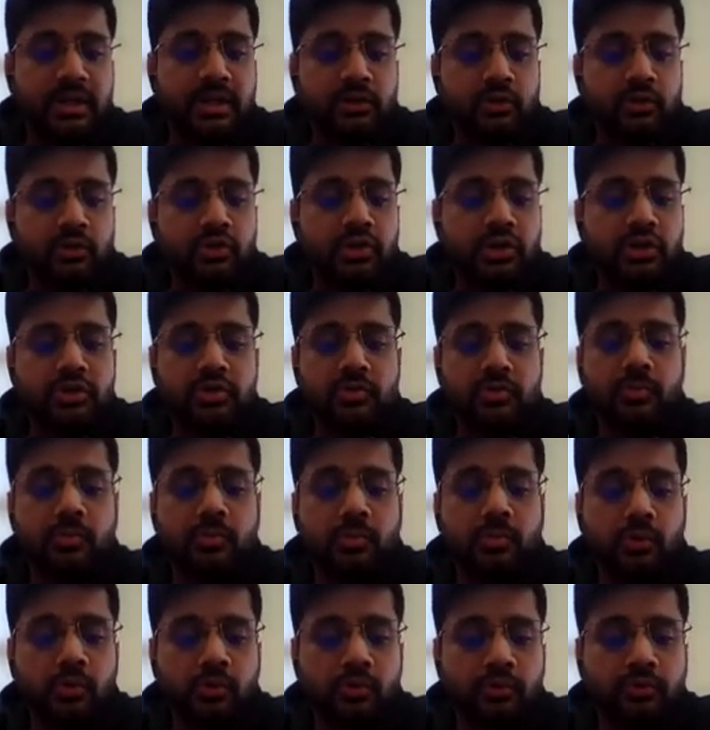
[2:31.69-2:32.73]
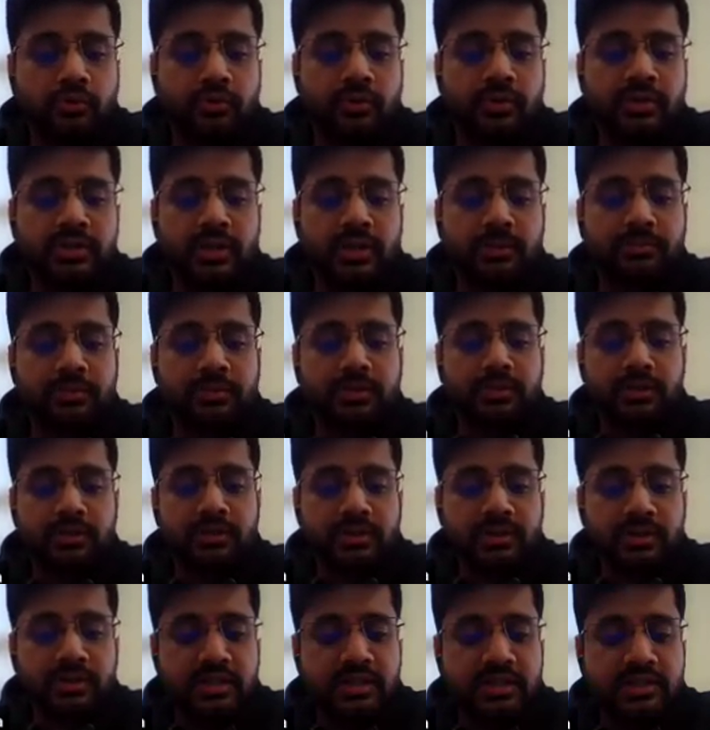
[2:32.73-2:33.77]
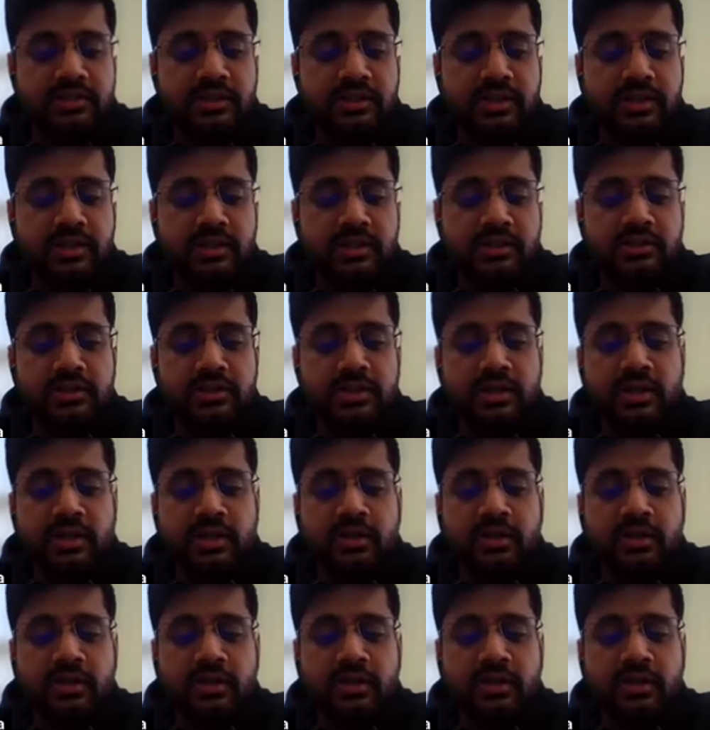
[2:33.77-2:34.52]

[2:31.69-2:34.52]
to just move these things